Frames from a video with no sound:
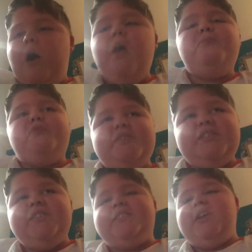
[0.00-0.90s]
our
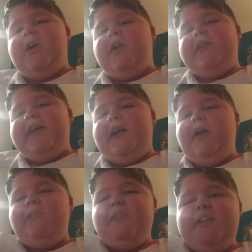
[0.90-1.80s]
presents are, and they
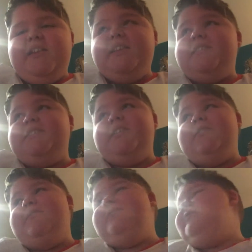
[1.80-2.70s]
are really,
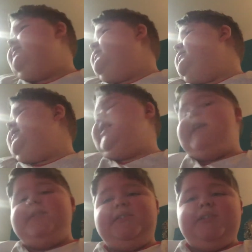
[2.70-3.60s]
so,
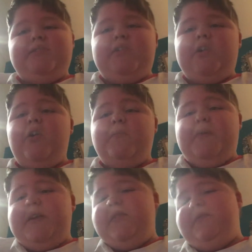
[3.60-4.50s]
yeah, so I got a
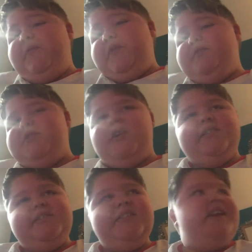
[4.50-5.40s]
bit confused,
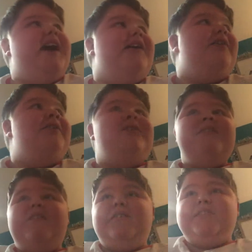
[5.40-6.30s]
guys, and now
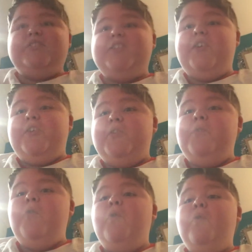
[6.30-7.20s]
I'm going to show you
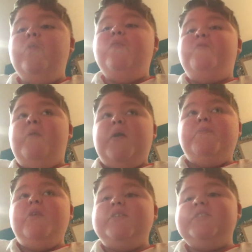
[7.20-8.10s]
all of my
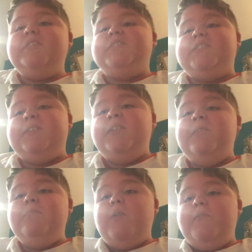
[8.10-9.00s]
presents and
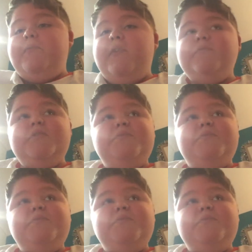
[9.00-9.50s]
my brother's